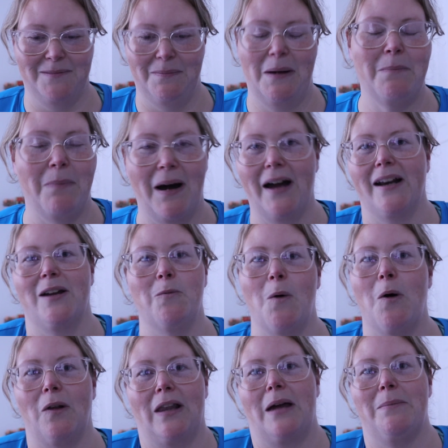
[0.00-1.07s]
my body
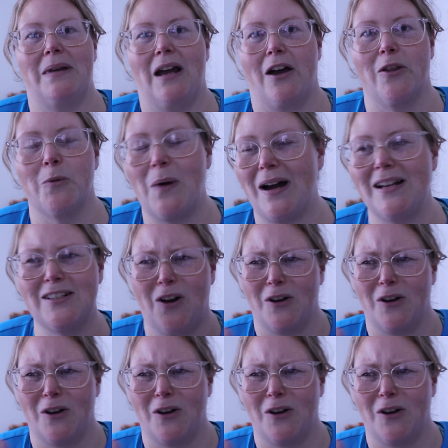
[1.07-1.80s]
won't let me otherwise.